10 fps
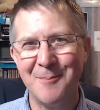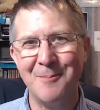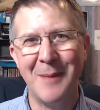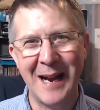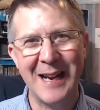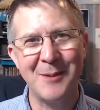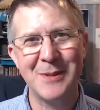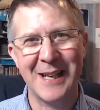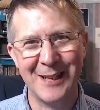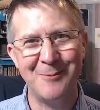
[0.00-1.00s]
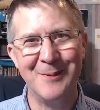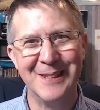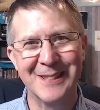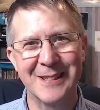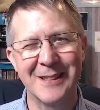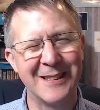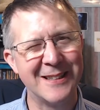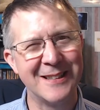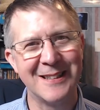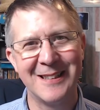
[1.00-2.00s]
My name's Inwils,
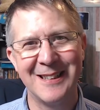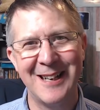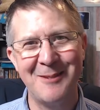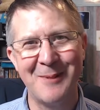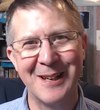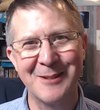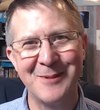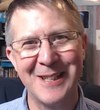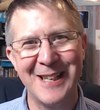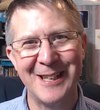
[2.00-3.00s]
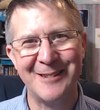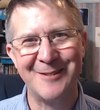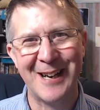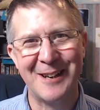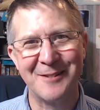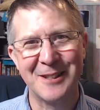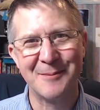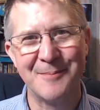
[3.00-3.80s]
and welcome to the In Crowd.